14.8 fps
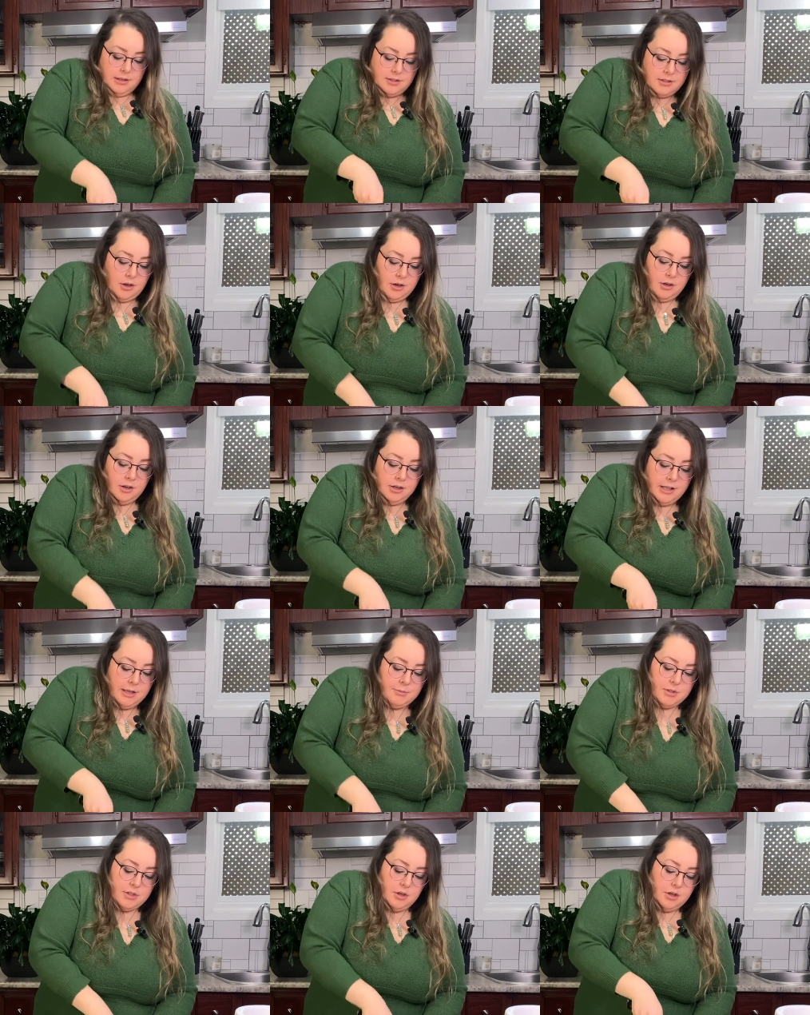I saw it on
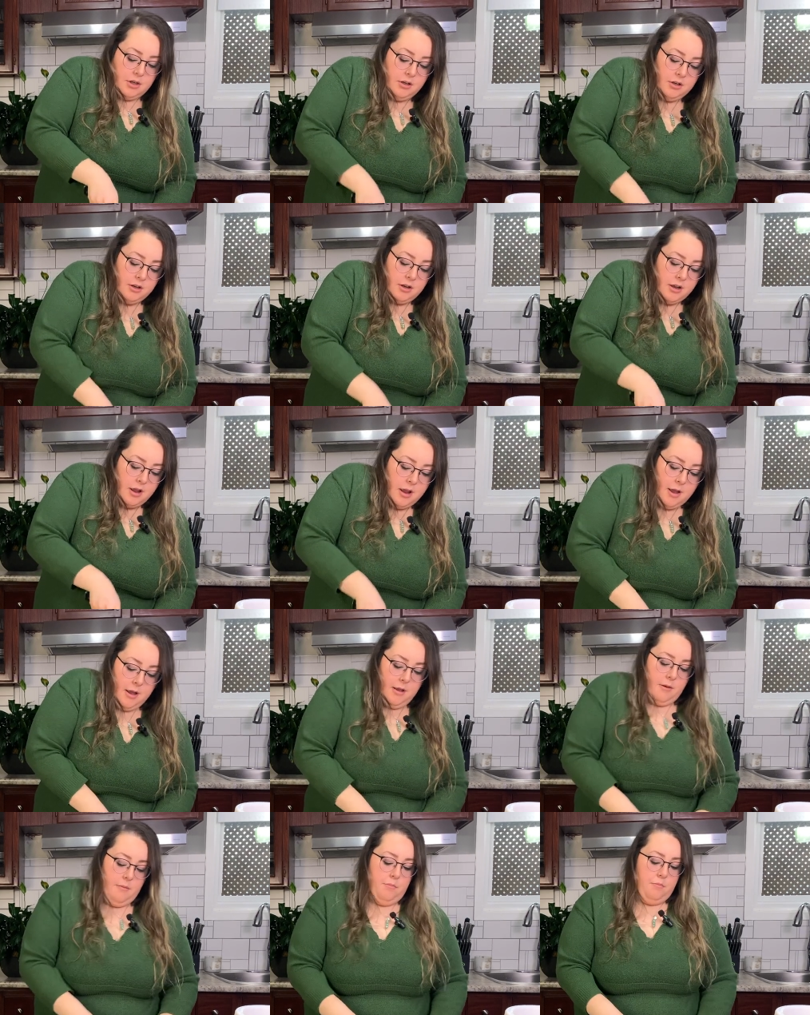Amazon.
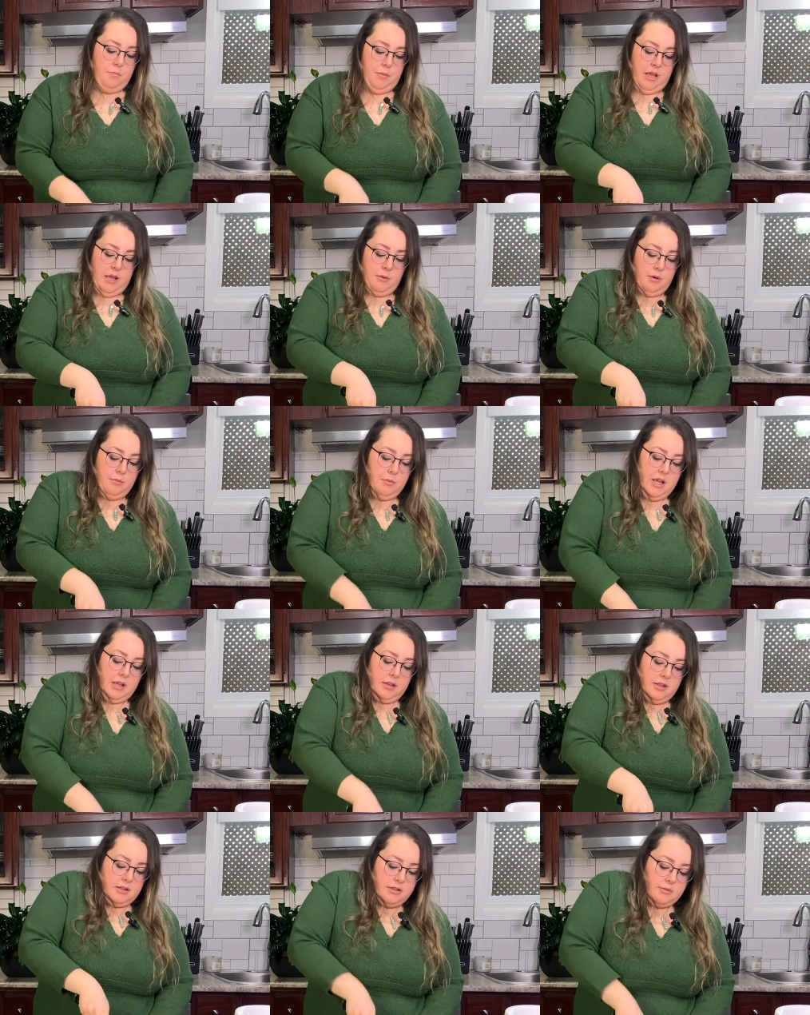It would
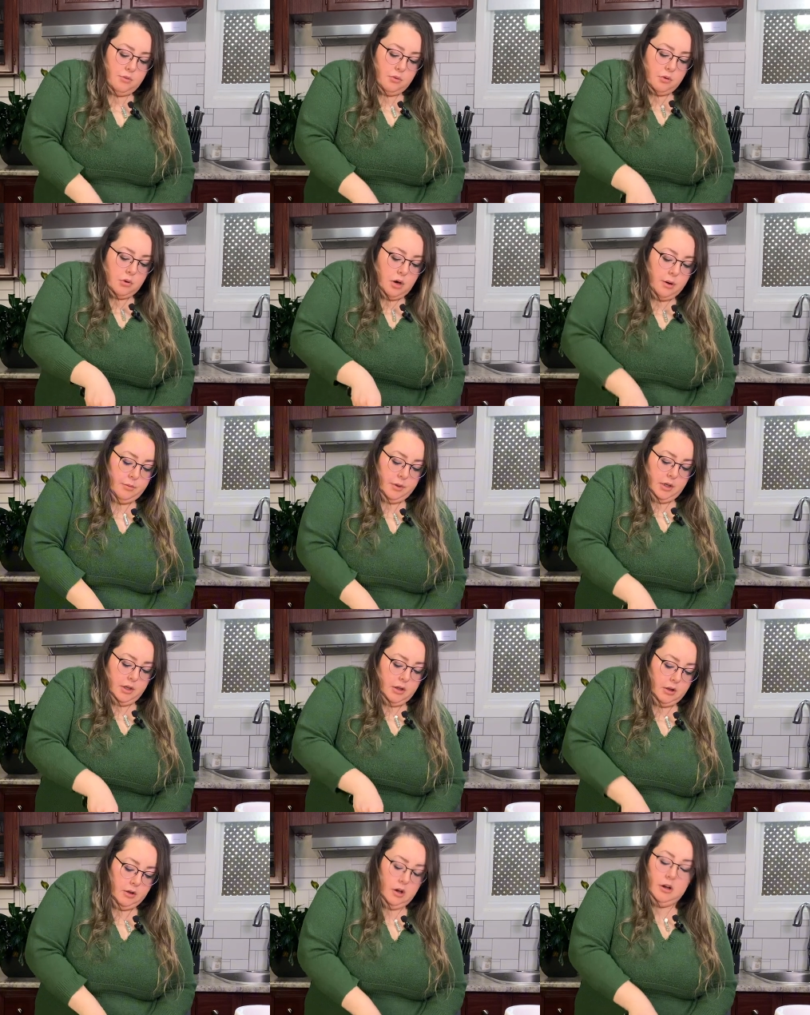make this probably
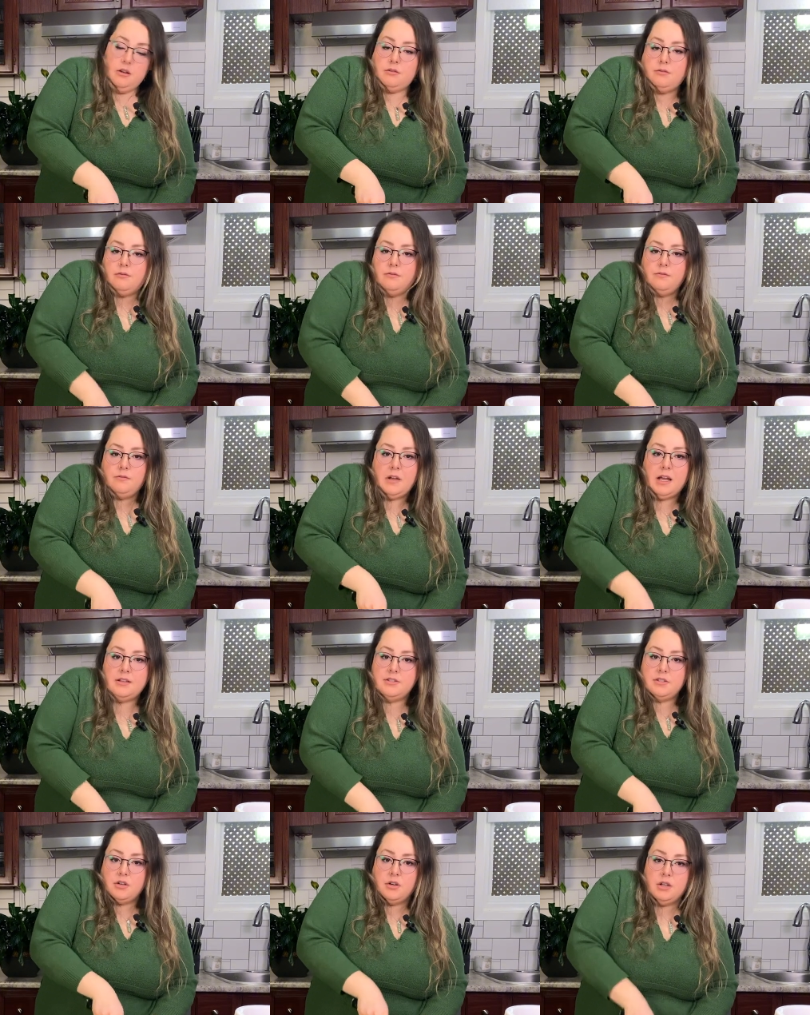a lot
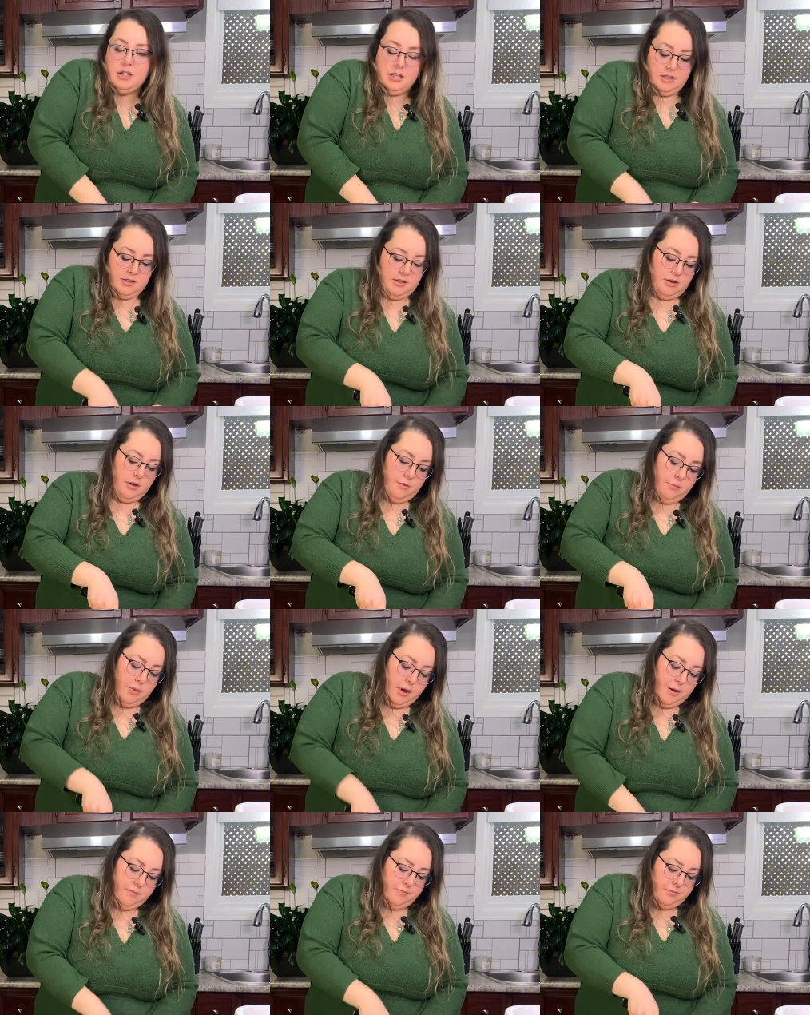faster and easier,
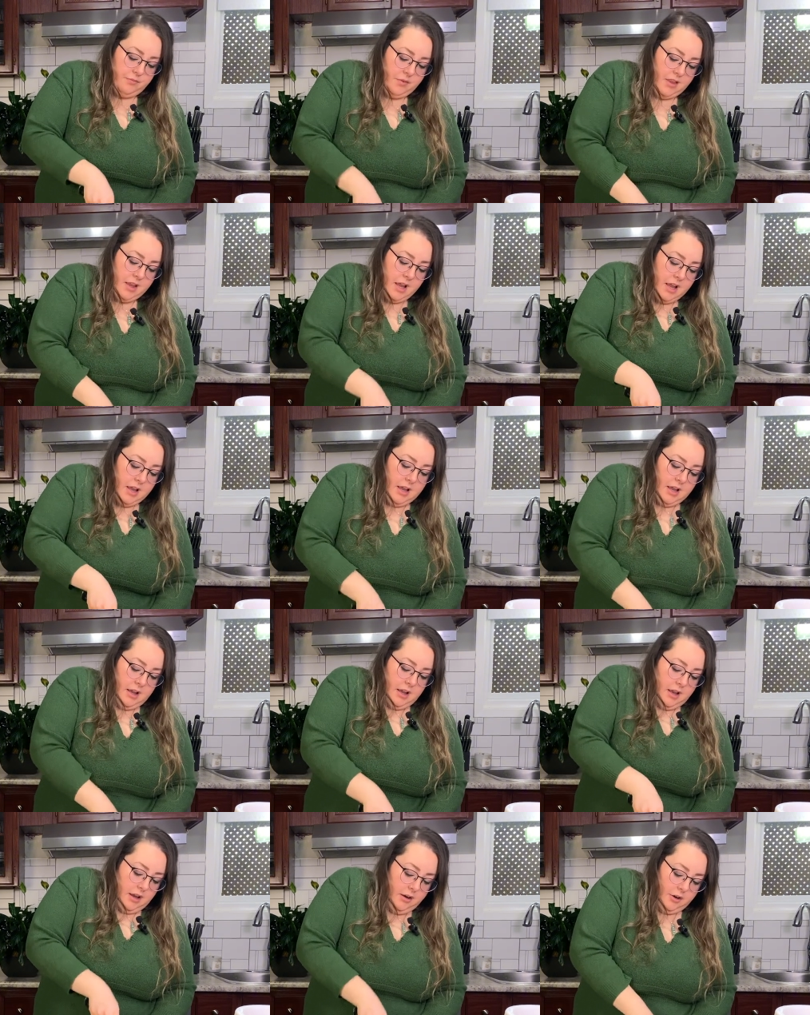but
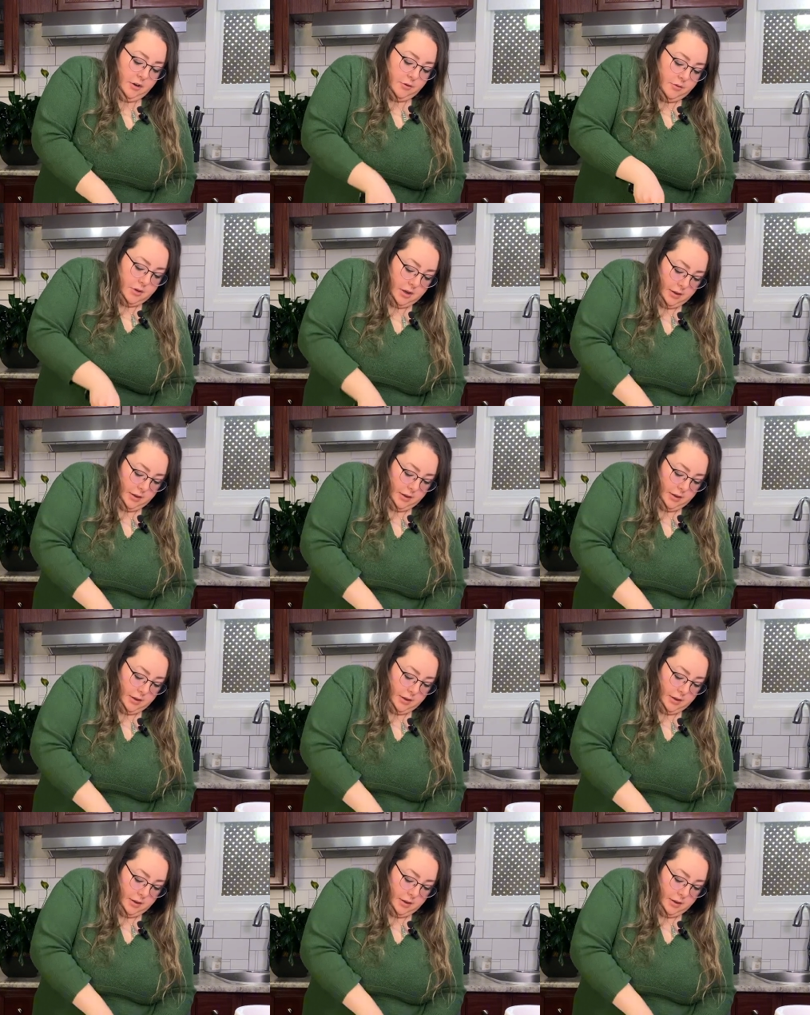I don't know.